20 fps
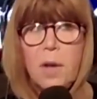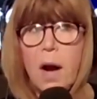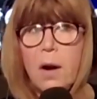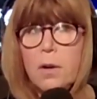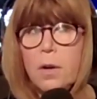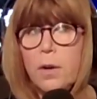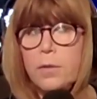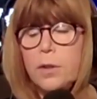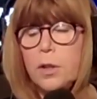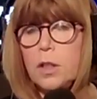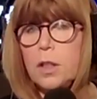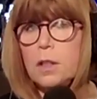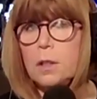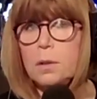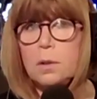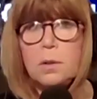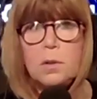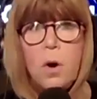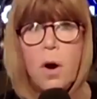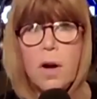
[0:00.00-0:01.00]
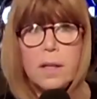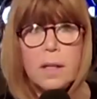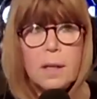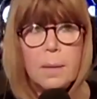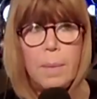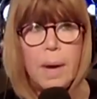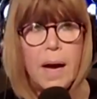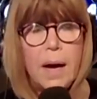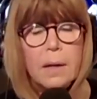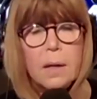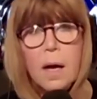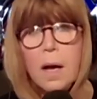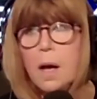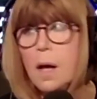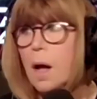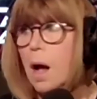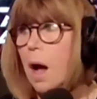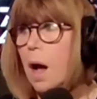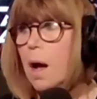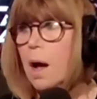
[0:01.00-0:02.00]
I don't know if she's talking about
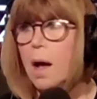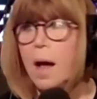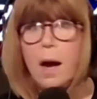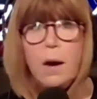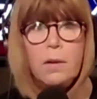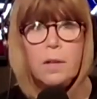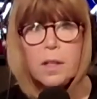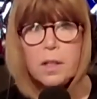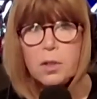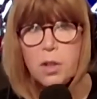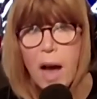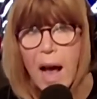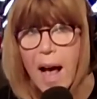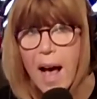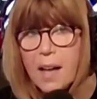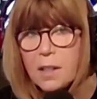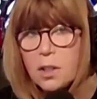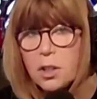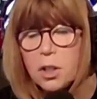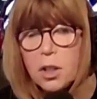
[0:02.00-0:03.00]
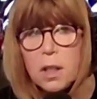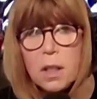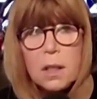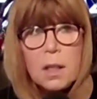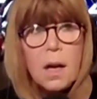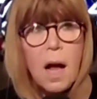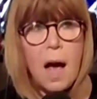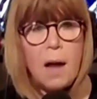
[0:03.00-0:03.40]
Heritage Action.